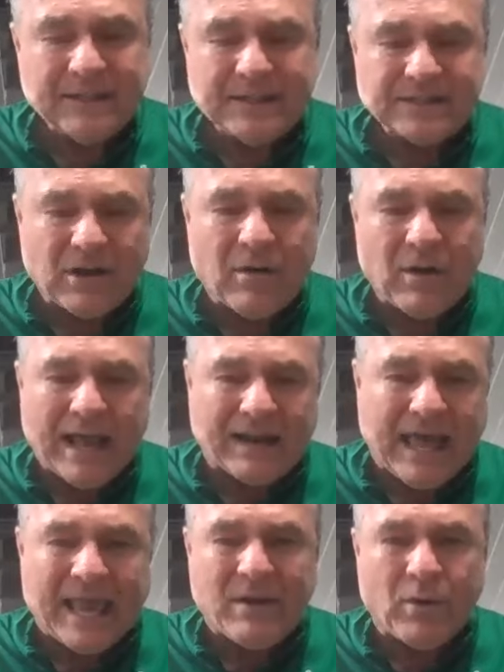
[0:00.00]
So I
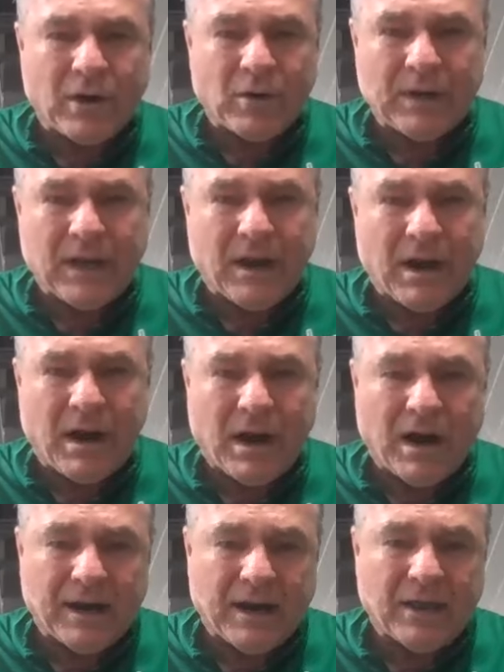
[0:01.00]
like where we
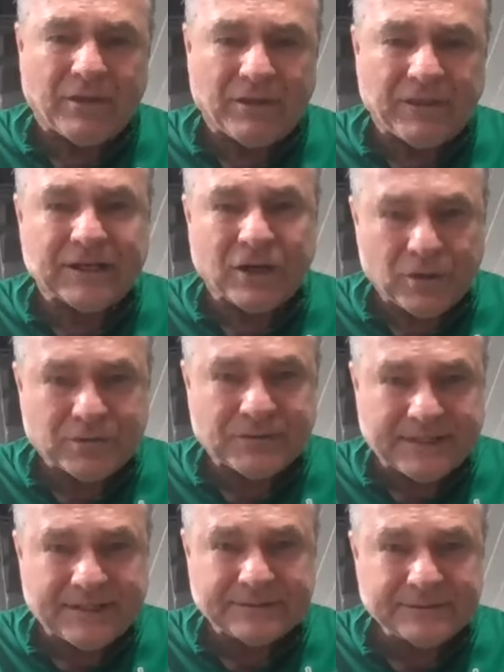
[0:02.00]
are other than
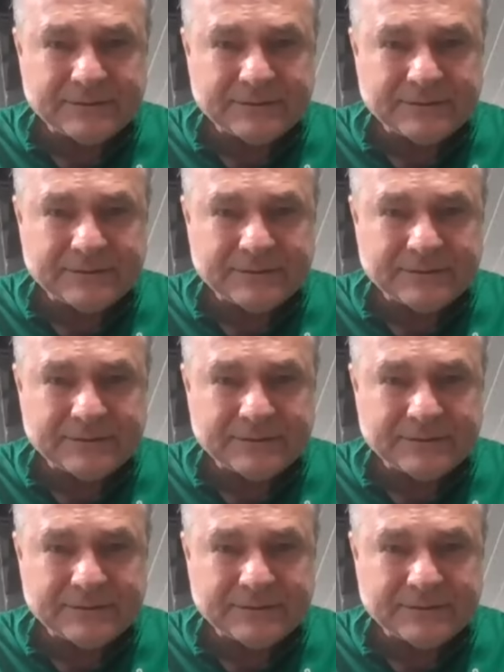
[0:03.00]
losing.